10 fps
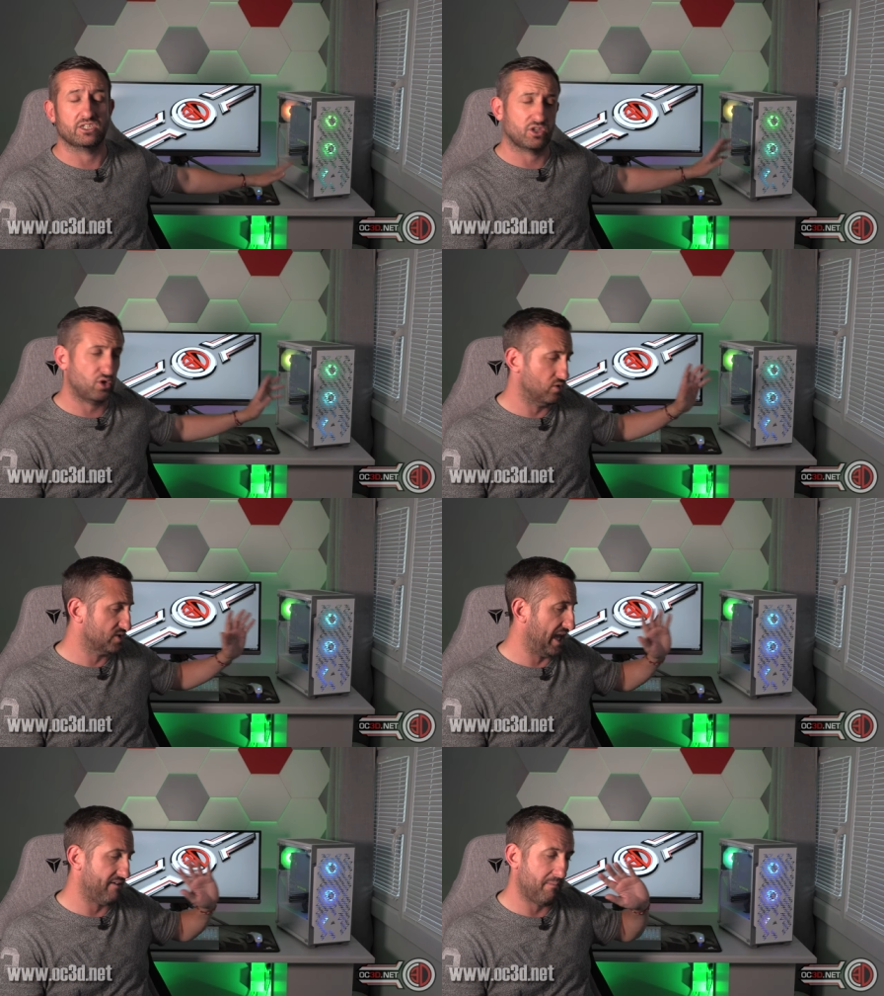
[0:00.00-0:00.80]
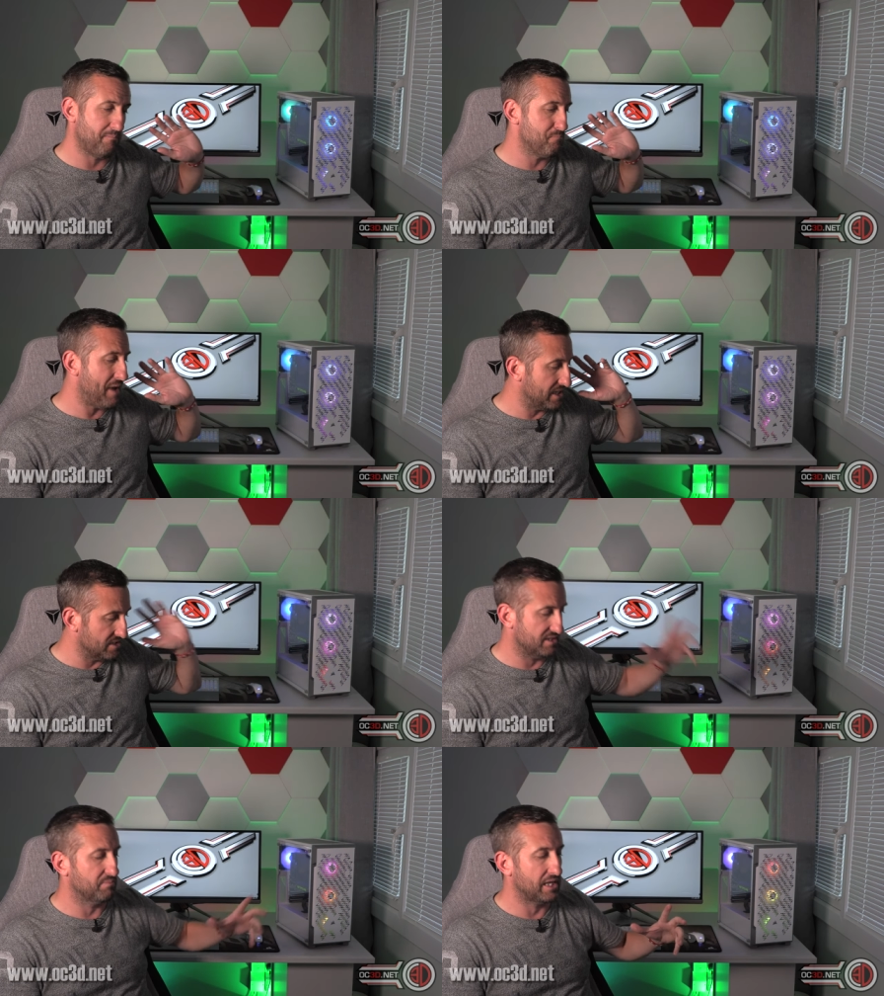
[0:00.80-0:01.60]
And Corsair are
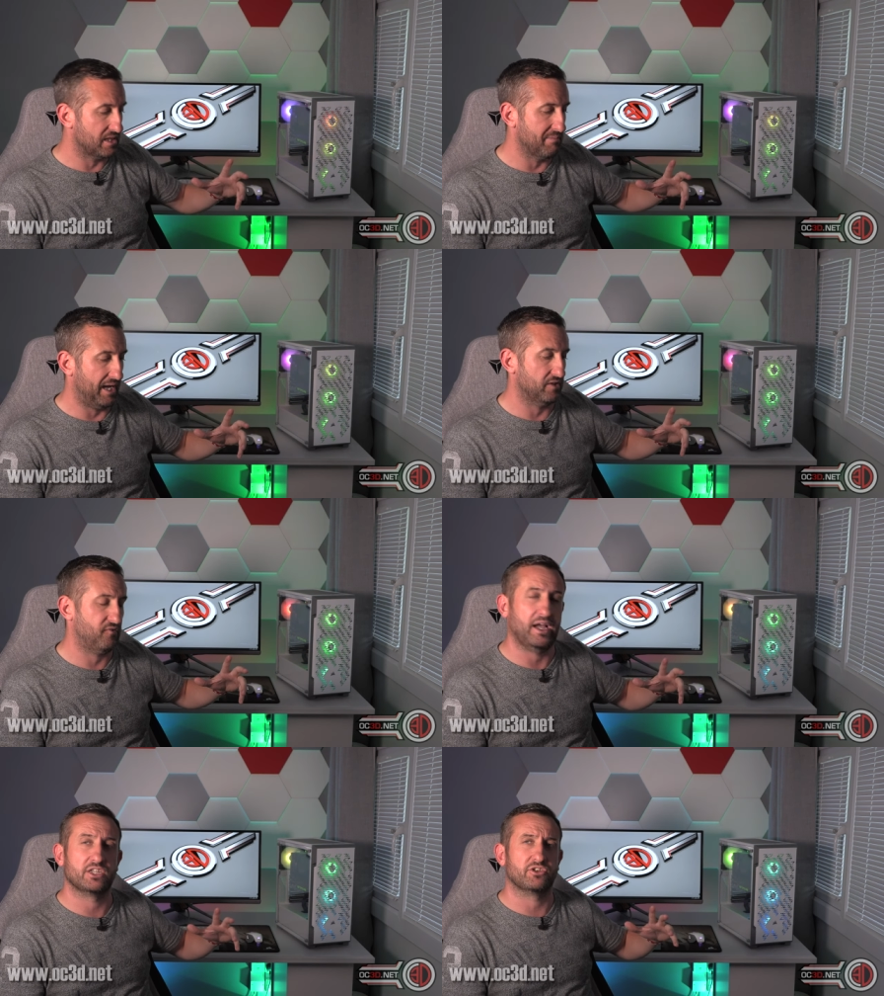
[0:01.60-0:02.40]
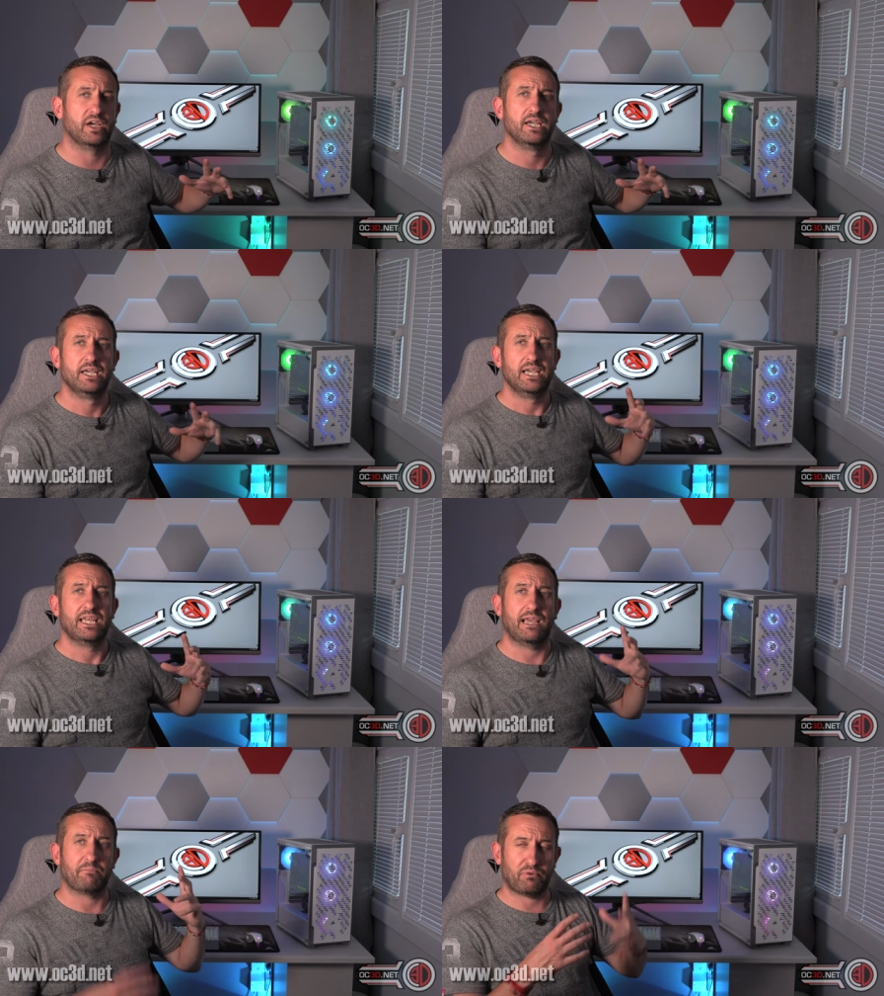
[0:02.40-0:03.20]
meant to be the manufacturer
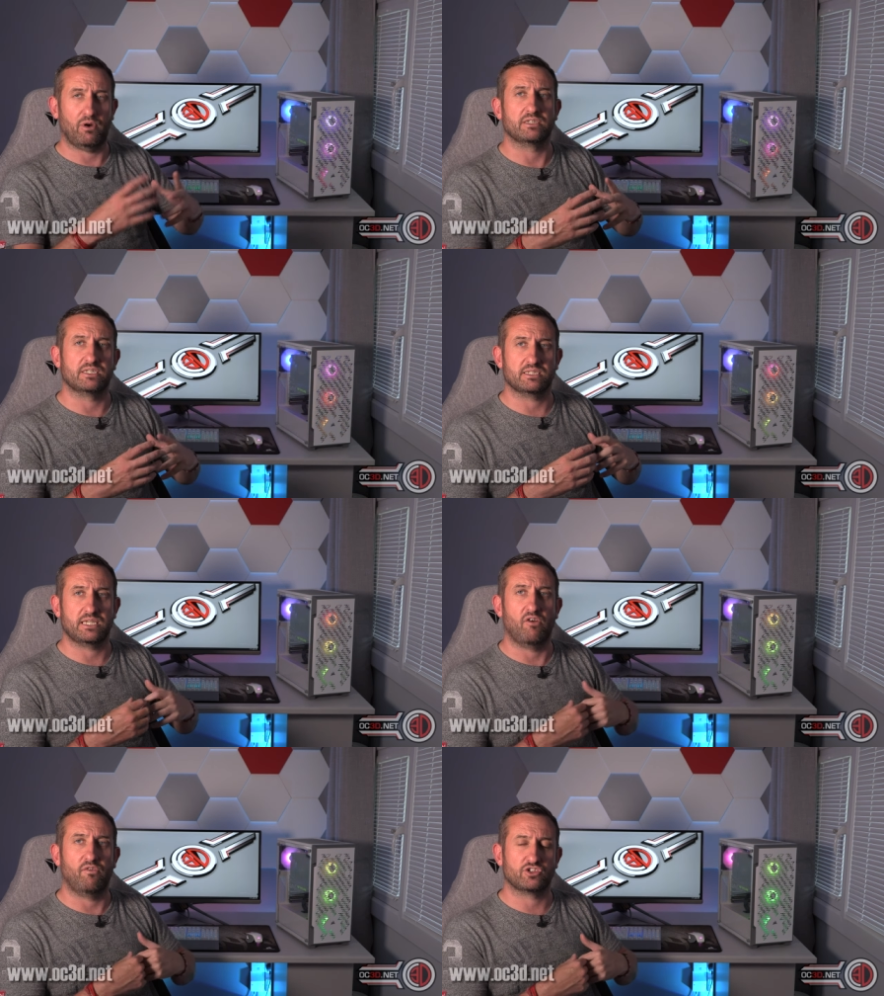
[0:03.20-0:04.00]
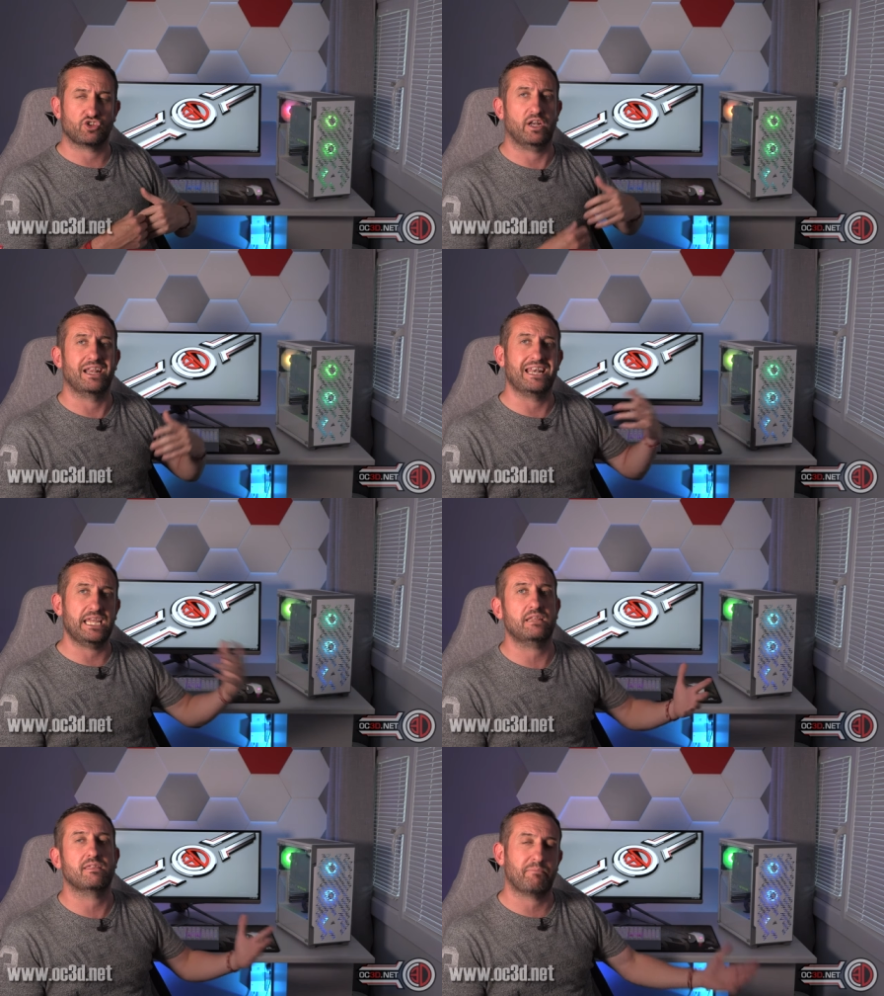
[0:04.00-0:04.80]
that prides itself on trying to
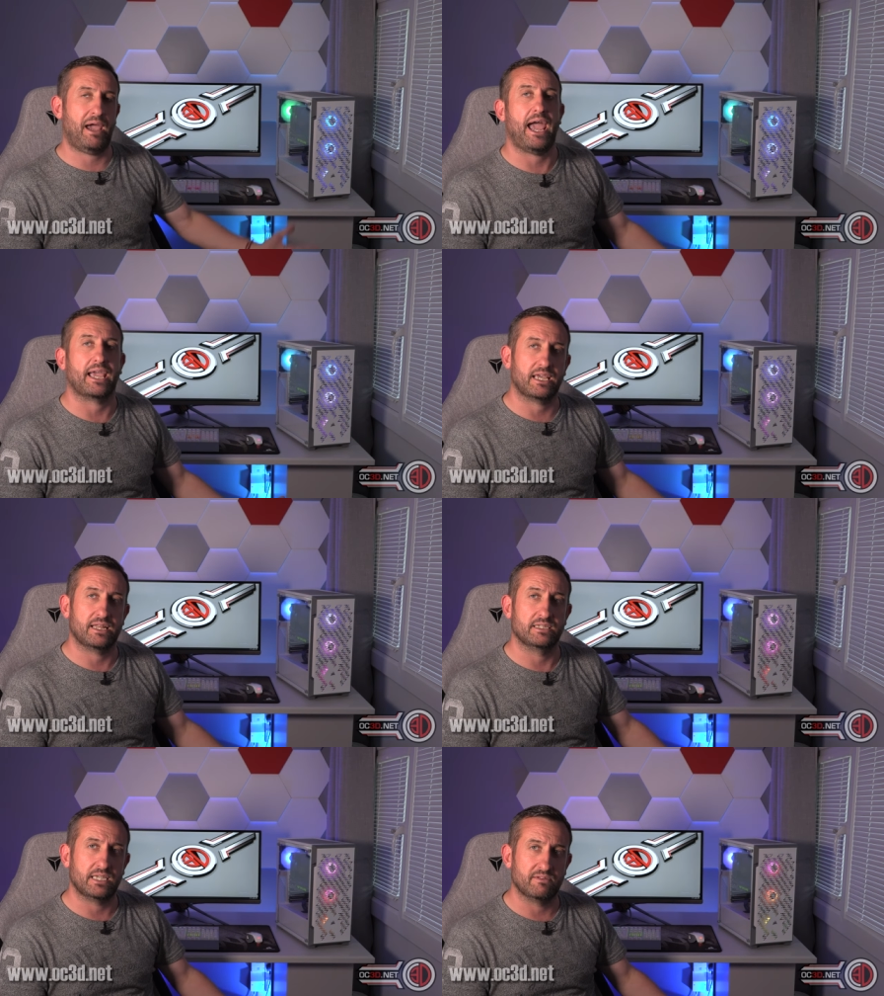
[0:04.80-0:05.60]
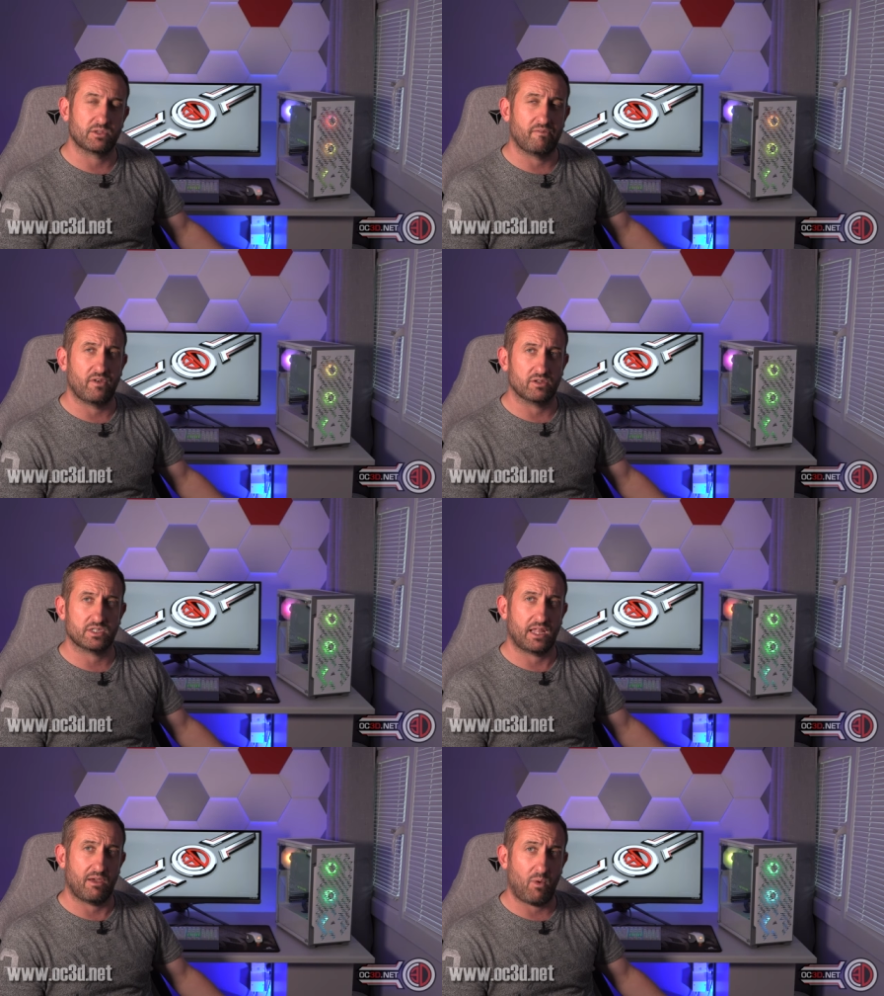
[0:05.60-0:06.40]
lead the pack. And they seem to have
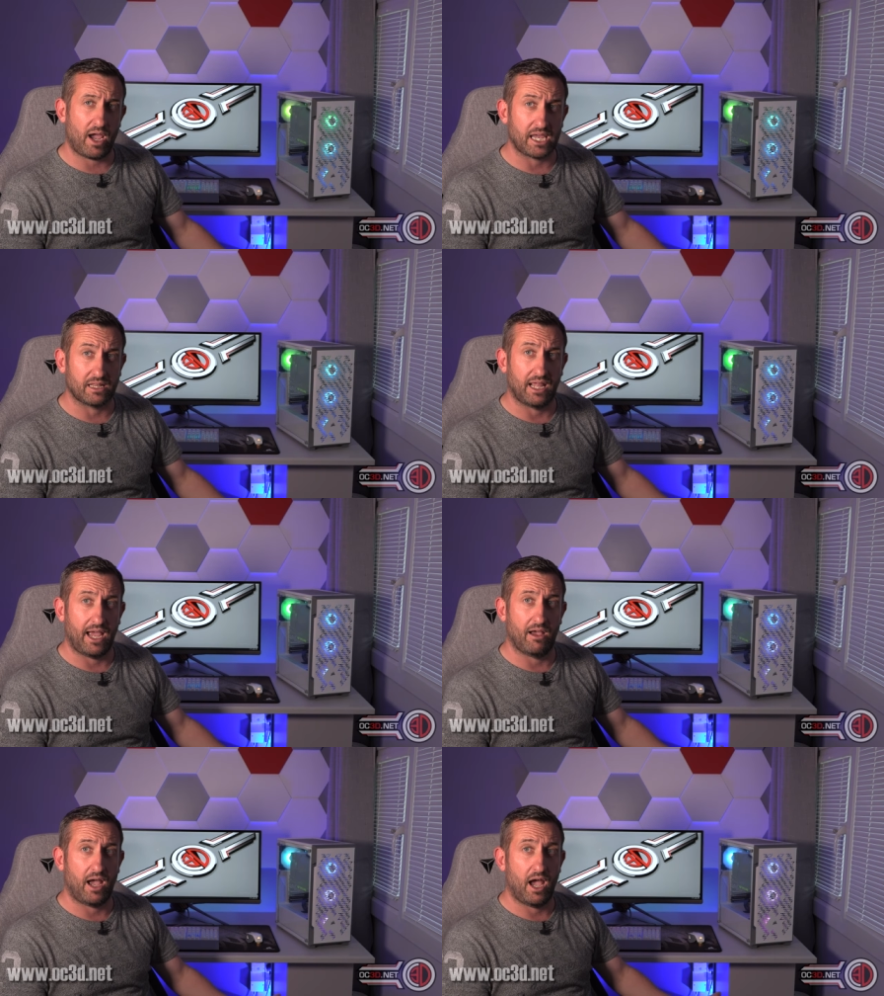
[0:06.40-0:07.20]
lost their way in that